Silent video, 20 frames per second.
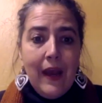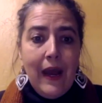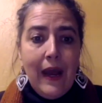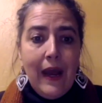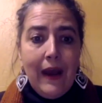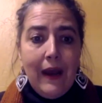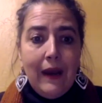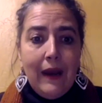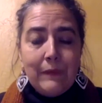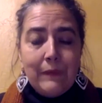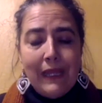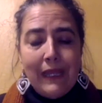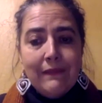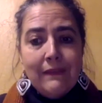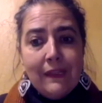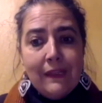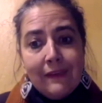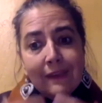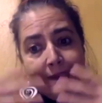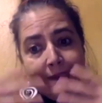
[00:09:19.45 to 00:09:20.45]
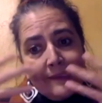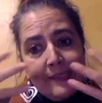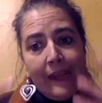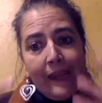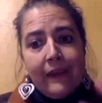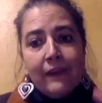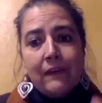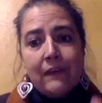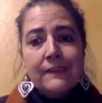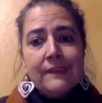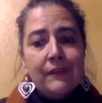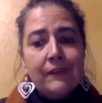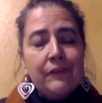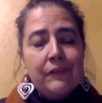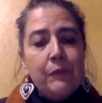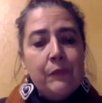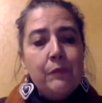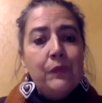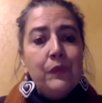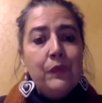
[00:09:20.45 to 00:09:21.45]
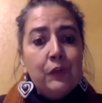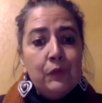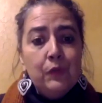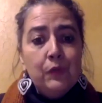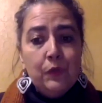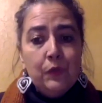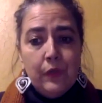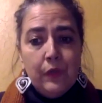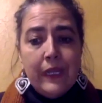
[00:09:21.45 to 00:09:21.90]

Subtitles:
and then the cycles of the moon.